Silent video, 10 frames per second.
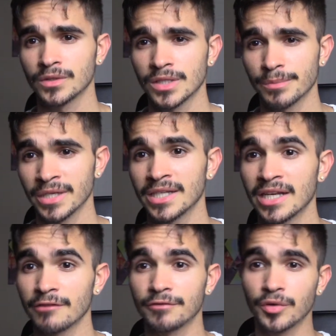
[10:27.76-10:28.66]
depending
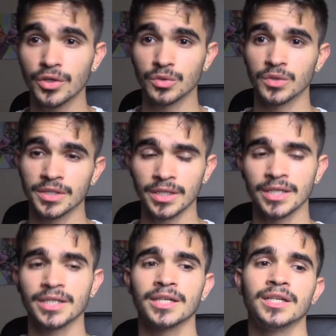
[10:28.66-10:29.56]
how far you want to
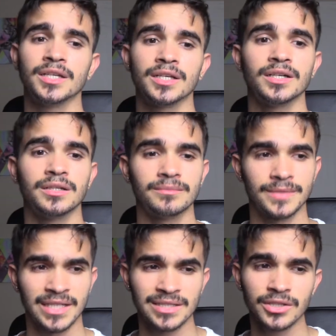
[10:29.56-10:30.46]
get. Um,
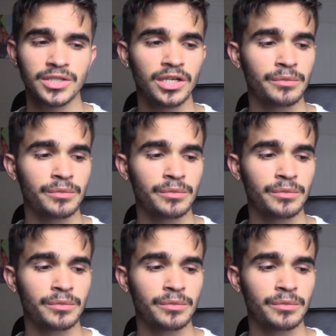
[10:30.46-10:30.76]
that's how you gotta.